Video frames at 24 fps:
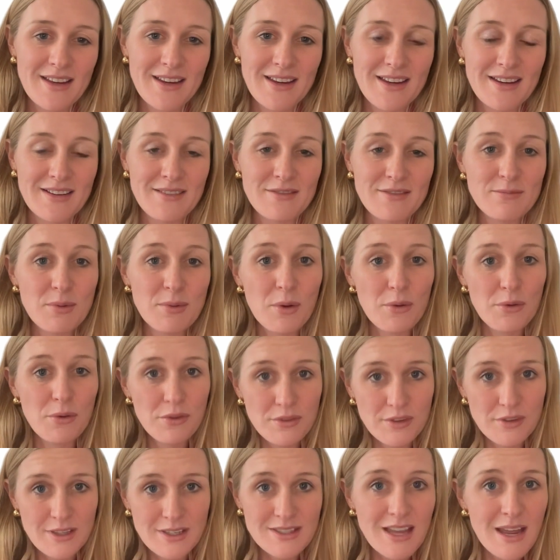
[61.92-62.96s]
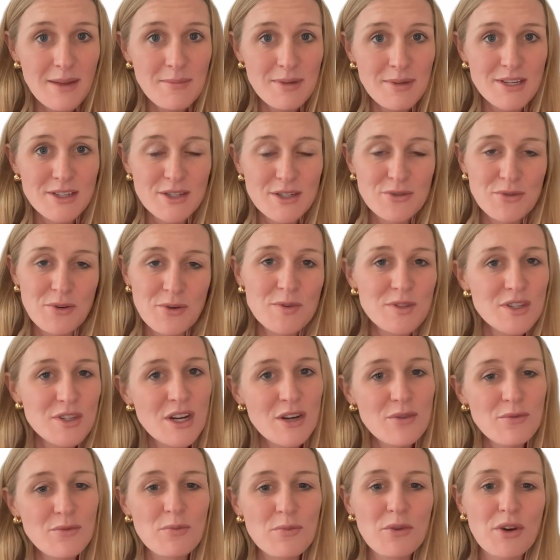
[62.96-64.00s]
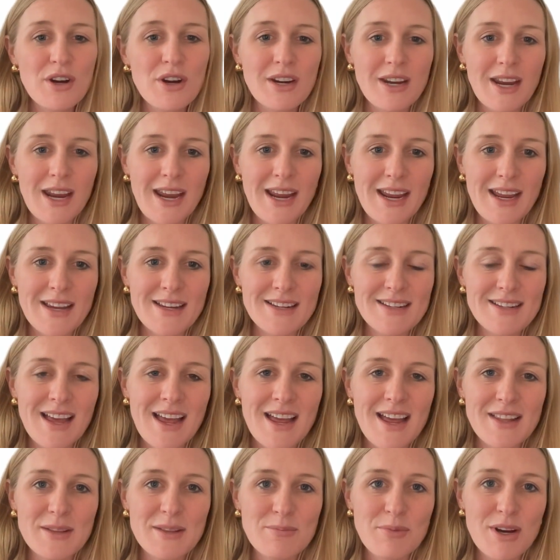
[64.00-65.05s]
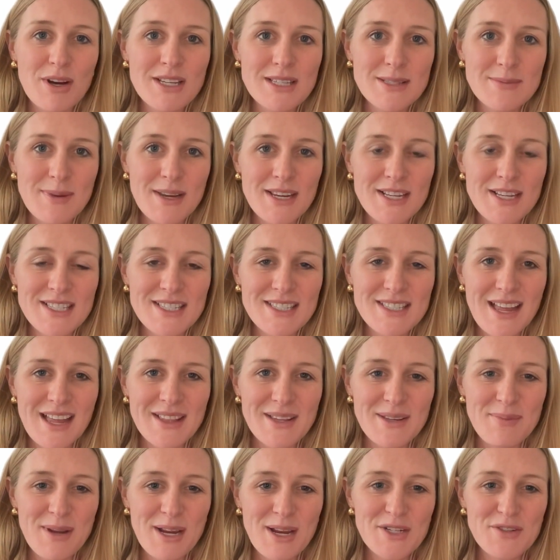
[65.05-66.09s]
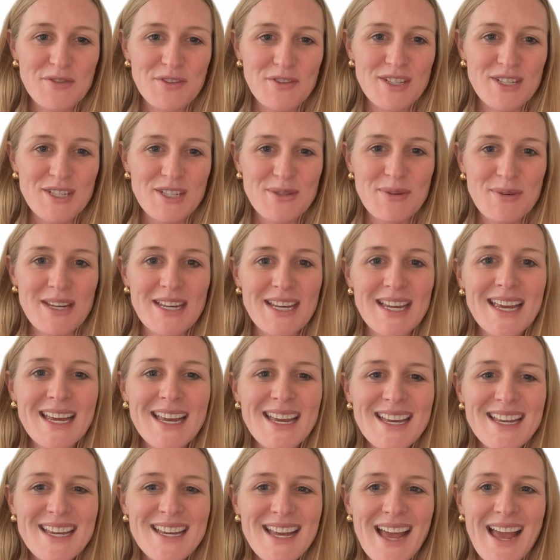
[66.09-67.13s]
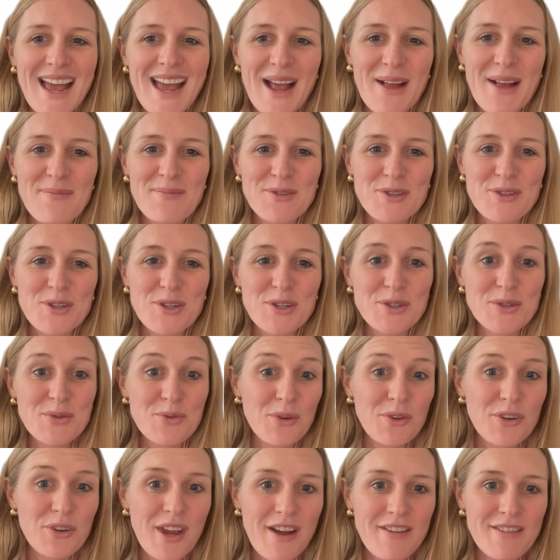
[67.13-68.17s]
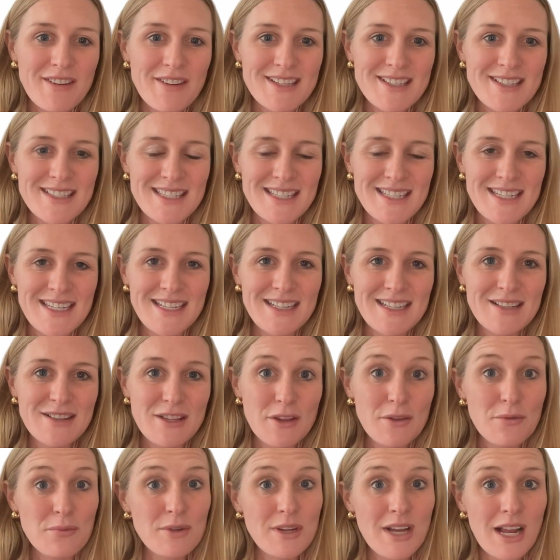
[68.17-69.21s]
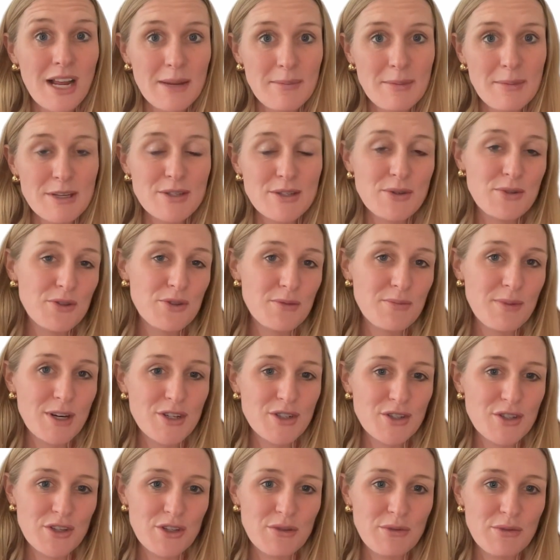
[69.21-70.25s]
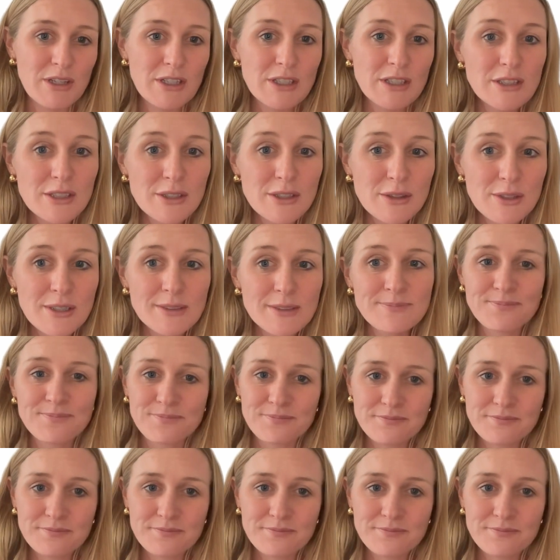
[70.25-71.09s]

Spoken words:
in both the assignment description and rubric and on Brightspace on the page for this week. So you can scroll down and see the 3 elements you should make sure you include.